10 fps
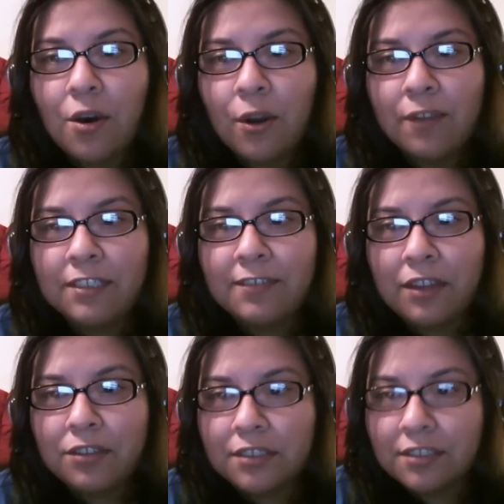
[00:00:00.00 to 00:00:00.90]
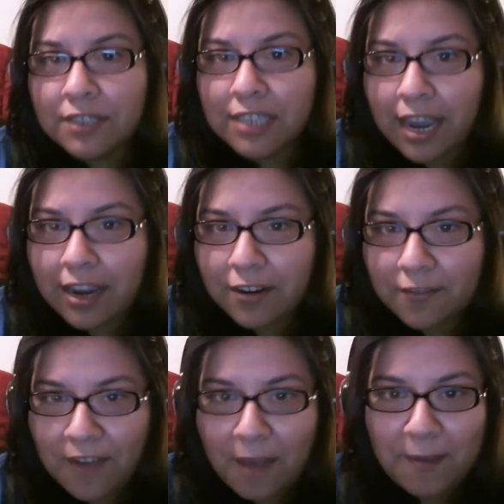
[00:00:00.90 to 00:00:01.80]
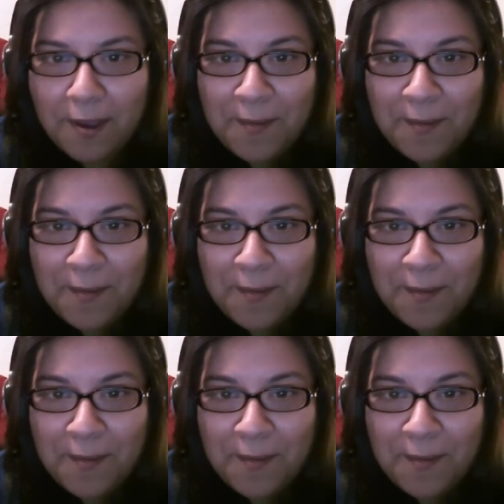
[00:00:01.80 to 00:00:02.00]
OIFA's founder is retired FAP